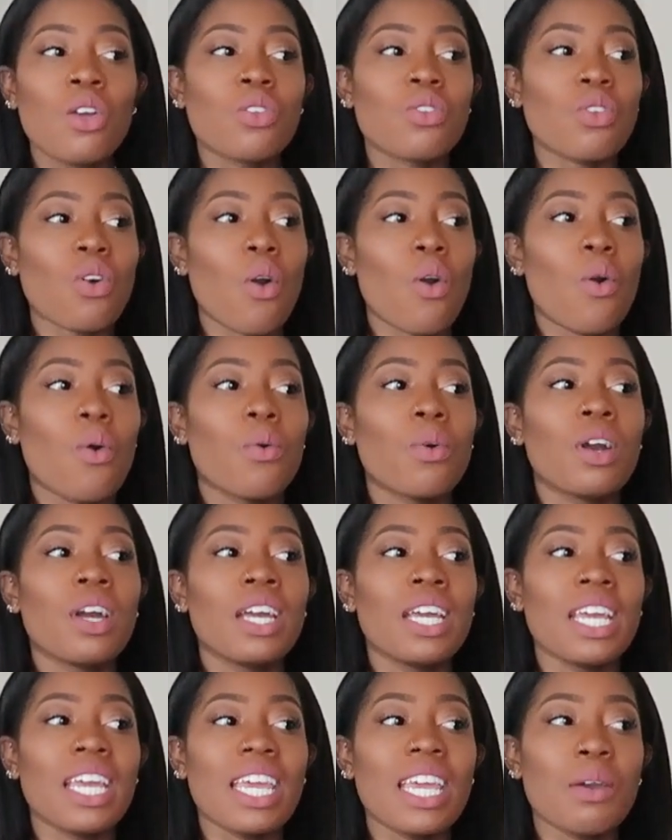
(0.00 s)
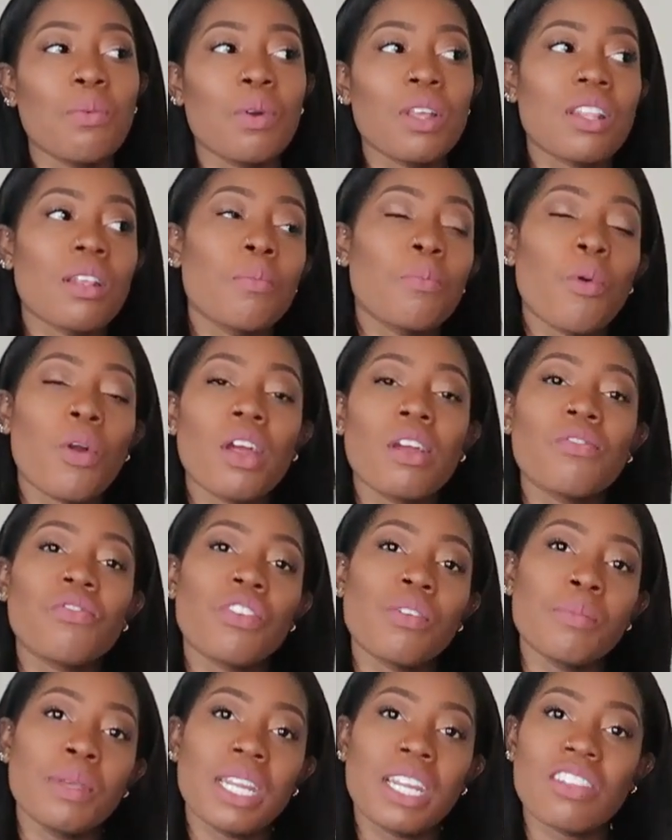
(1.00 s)
So it was important
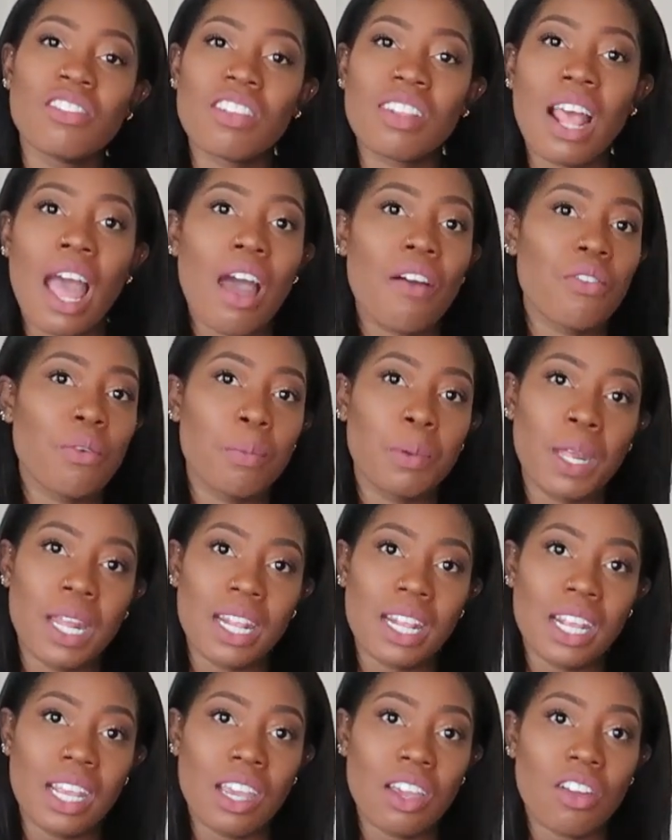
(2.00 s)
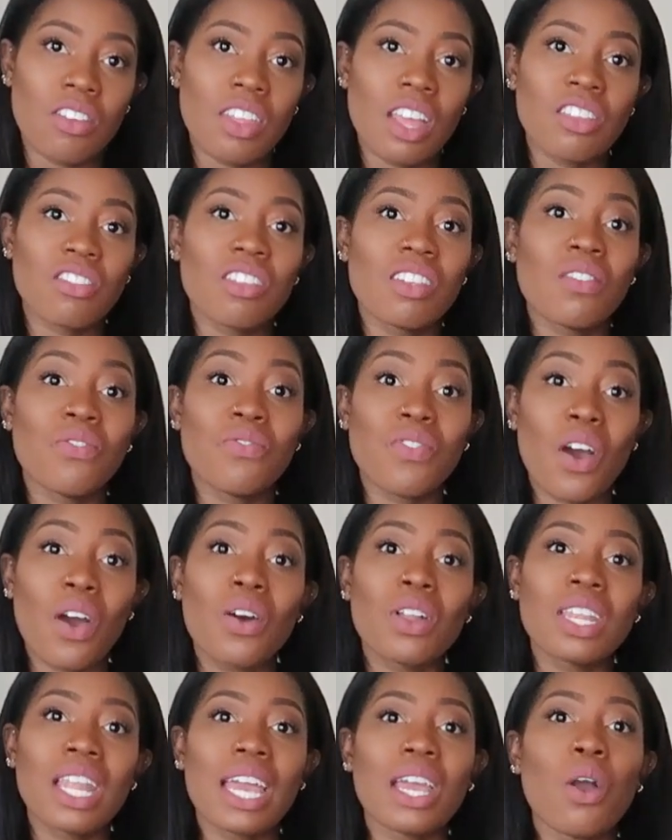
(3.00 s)
for me to just have a place here that just
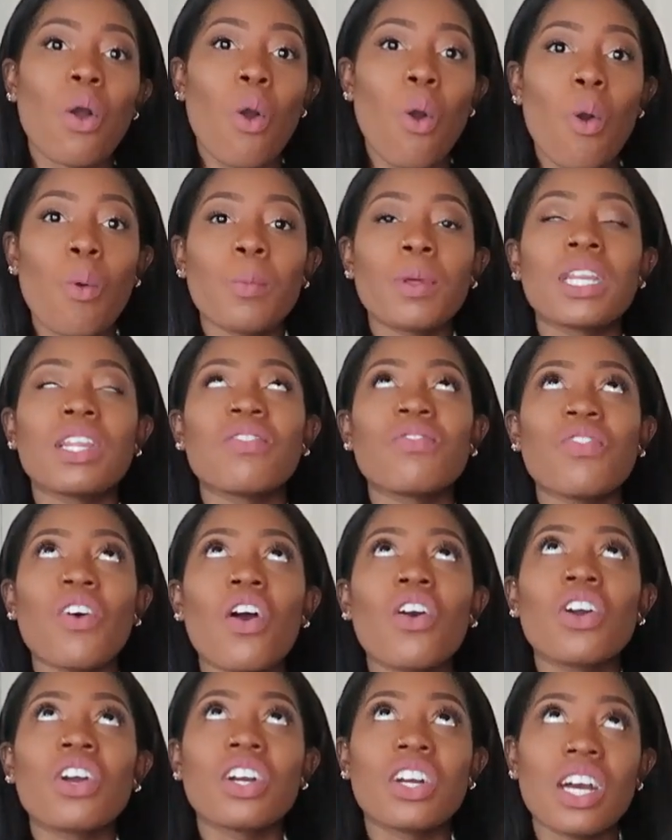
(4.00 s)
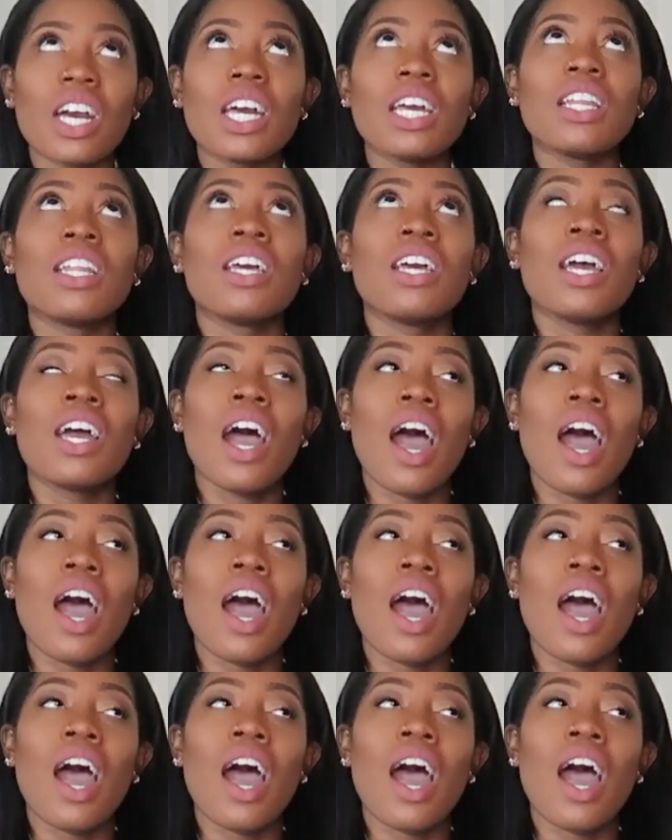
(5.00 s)
felt like home and it felt good